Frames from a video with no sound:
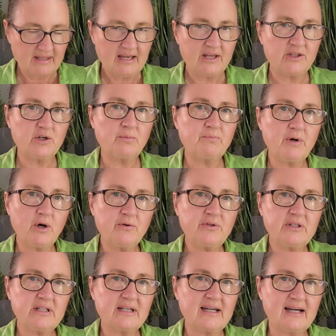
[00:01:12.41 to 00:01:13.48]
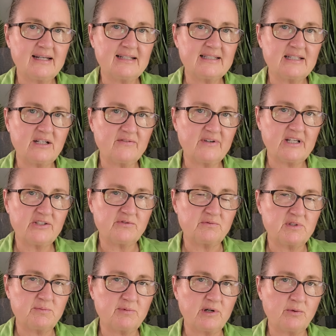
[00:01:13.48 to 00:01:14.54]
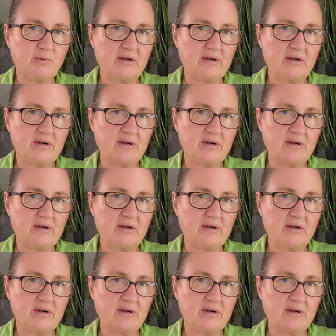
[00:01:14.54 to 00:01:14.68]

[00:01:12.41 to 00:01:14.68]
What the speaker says: and they're both in the guidance and advice from Spirit.